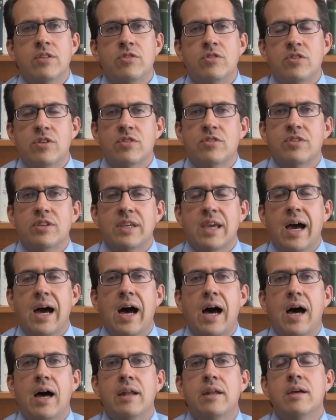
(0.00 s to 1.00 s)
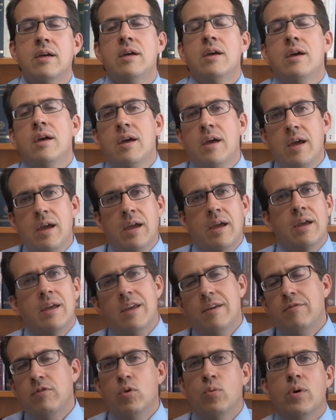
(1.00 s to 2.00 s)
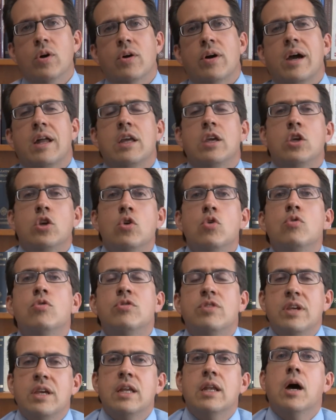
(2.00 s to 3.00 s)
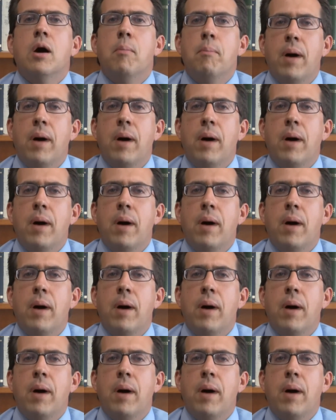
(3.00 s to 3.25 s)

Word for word: It's just God, if you will, kind of using a